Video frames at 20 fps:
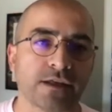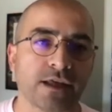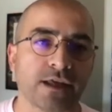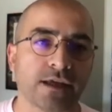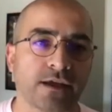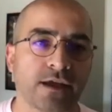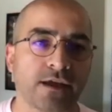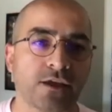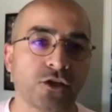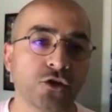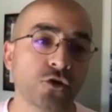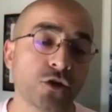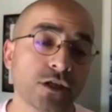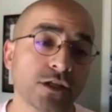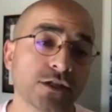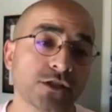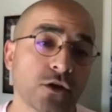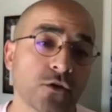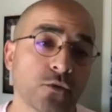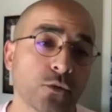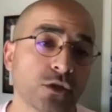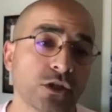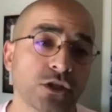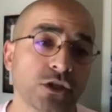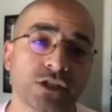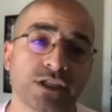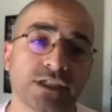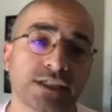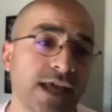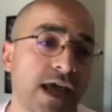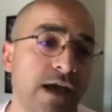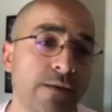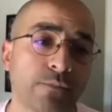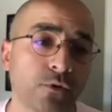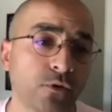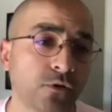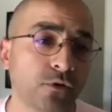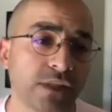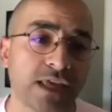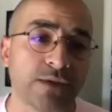Like unions are a really good example.